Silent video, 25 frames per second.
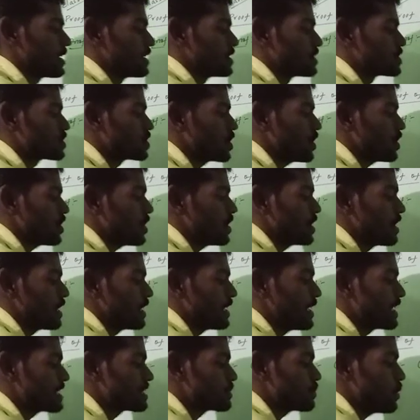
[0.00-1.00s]
So
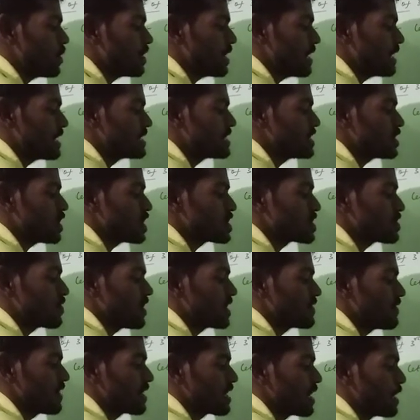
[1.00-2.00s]
x power n is equals to
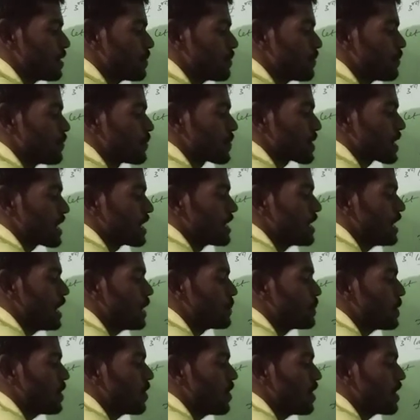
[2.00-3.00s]
what will come? A
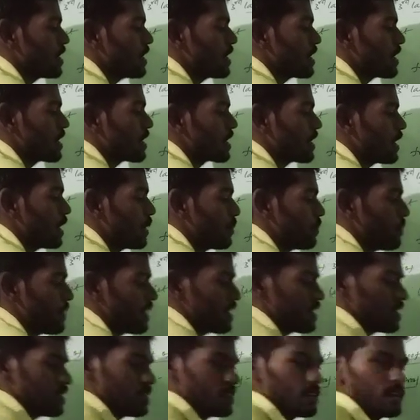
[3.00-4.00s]
power
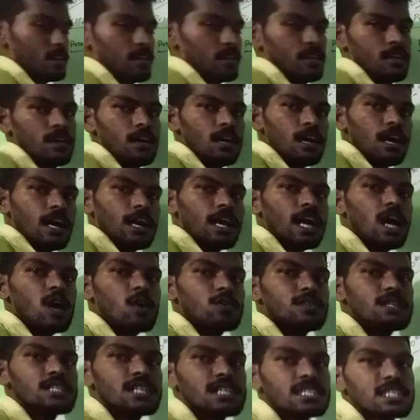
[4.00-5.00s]
mn. Now
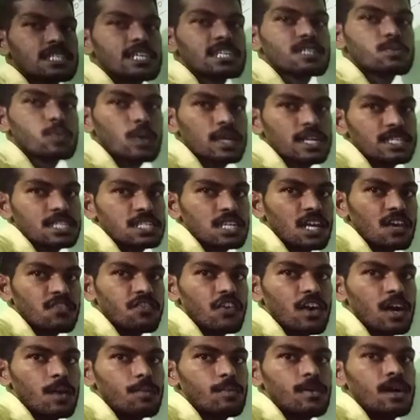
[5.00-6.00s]
this exponential
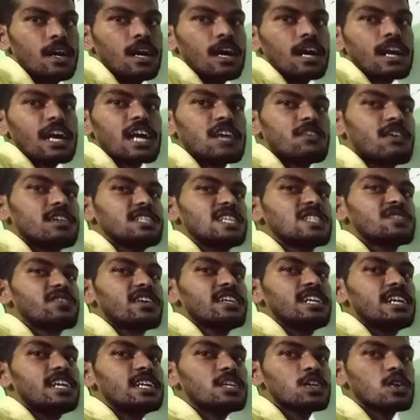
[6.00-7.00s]
form. Convert this
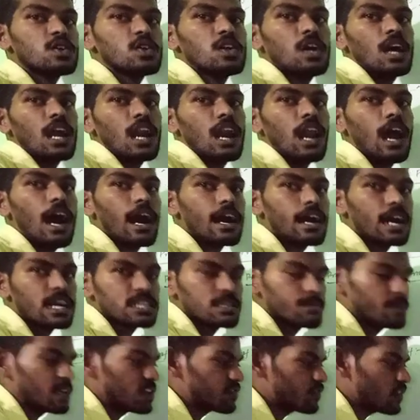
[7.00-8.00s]
one into
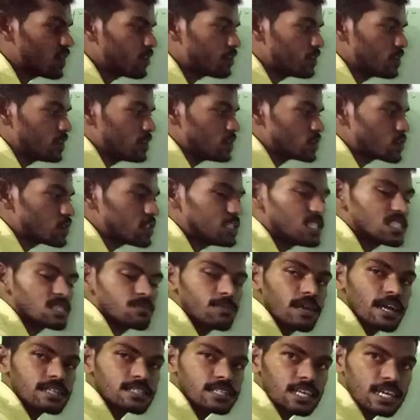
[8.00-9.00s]
logarithmic form. So this
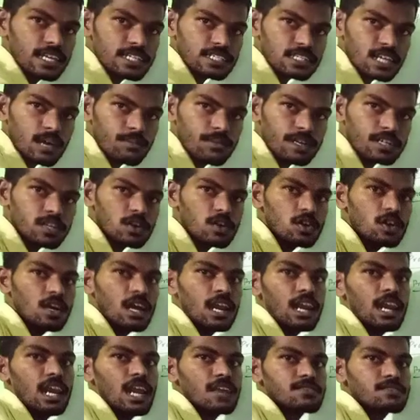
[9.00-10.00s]
base is coming to
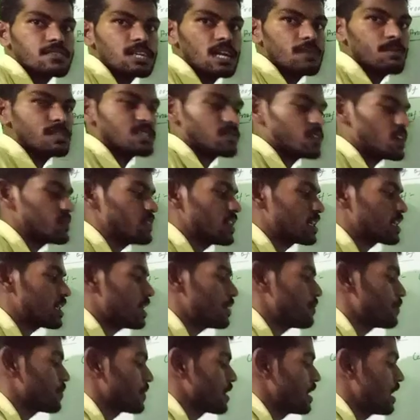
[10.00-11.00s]
left side means what will
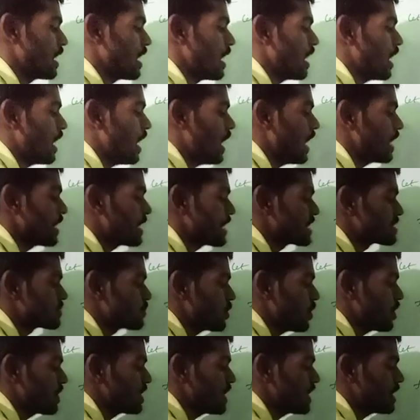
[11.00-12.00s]
come? Log x
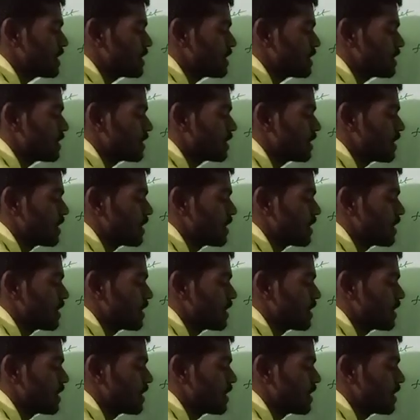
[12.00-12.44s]
power n.